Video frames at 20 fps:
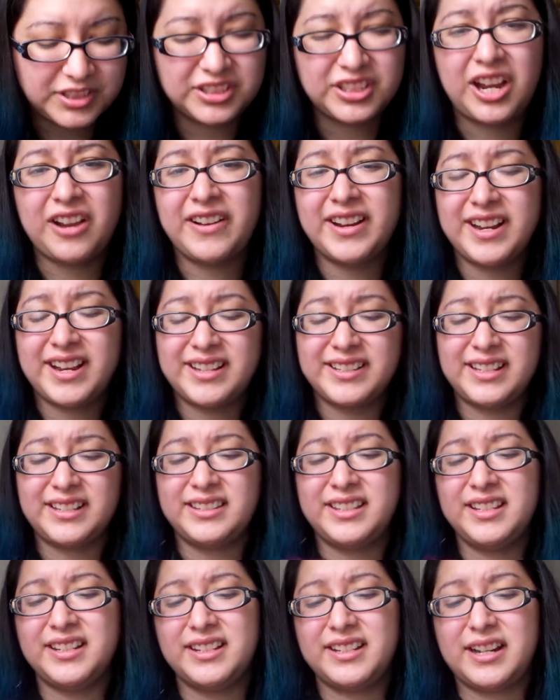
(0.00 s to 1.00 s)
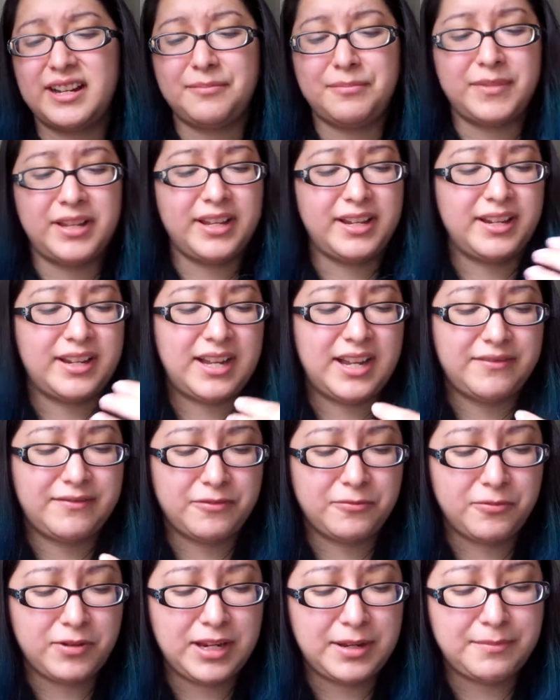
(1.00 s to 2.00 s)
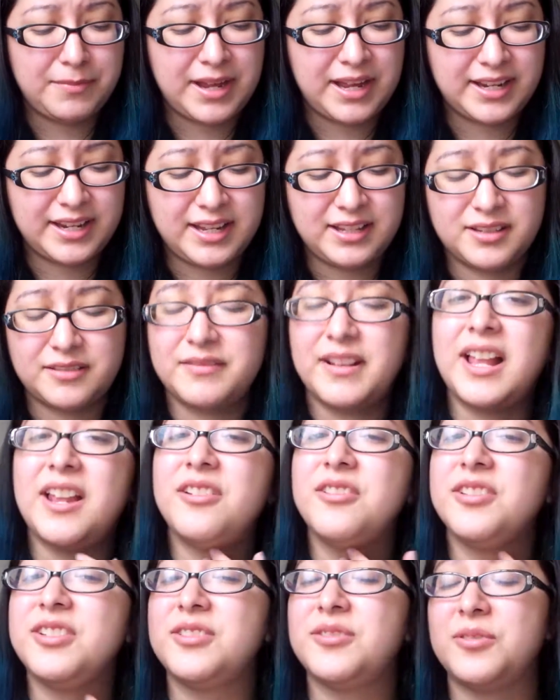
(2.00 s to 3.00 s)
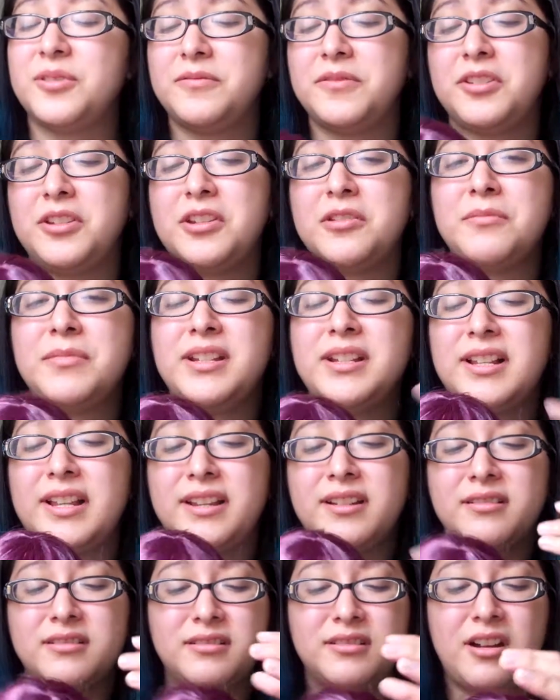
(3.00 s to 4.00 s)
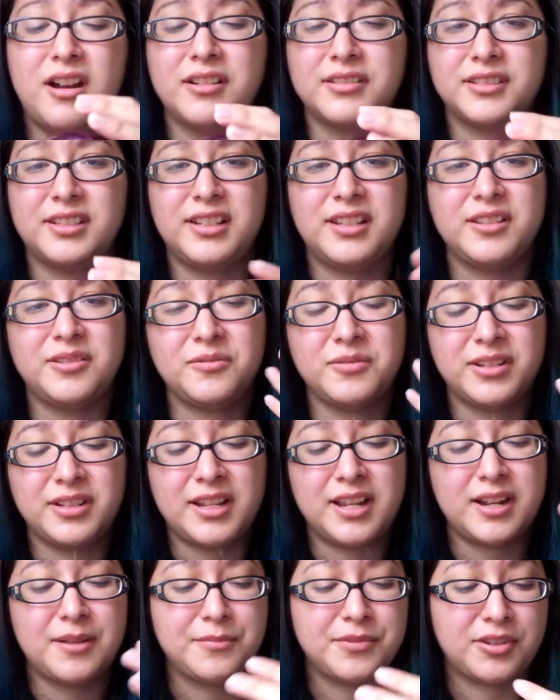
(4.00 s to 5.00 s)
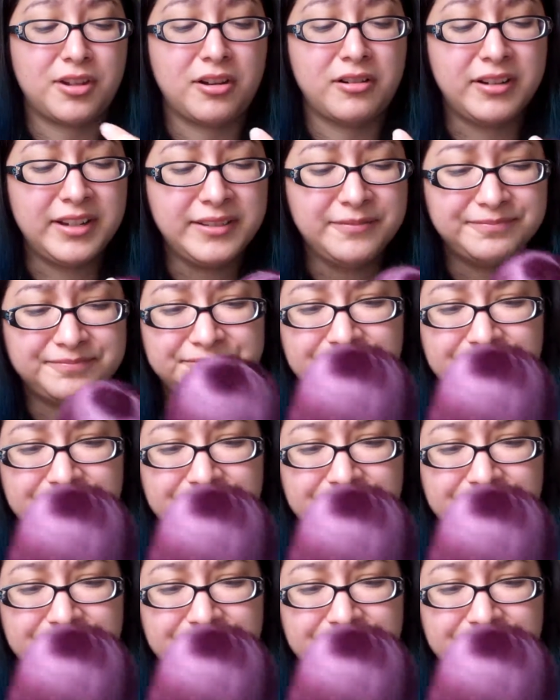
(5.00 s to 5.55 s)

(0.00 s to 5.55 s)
sorry guys I think I'm like have a really bad case of allergies so if you hear me like constantly doing that I'm sorry